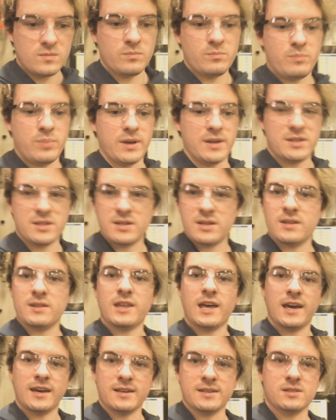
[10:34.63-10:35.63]
bit
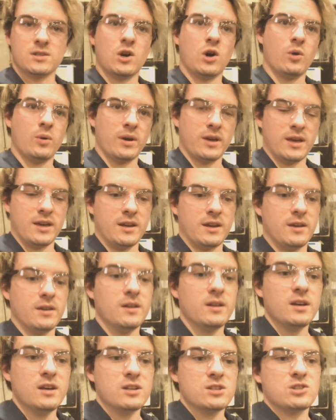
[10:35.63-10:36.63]
that is going in it.
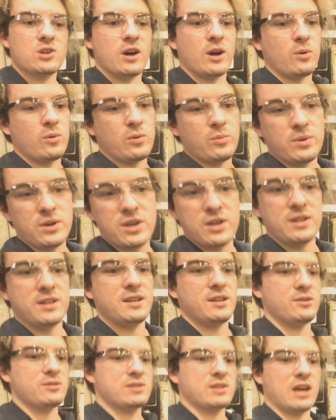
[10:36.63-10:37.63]
So I will be
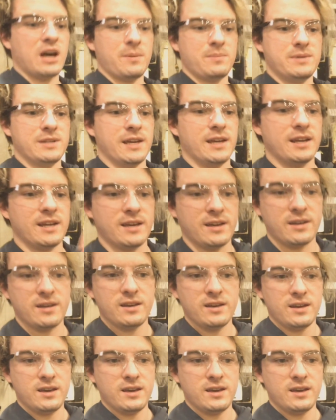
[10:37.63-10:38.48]
continuously updating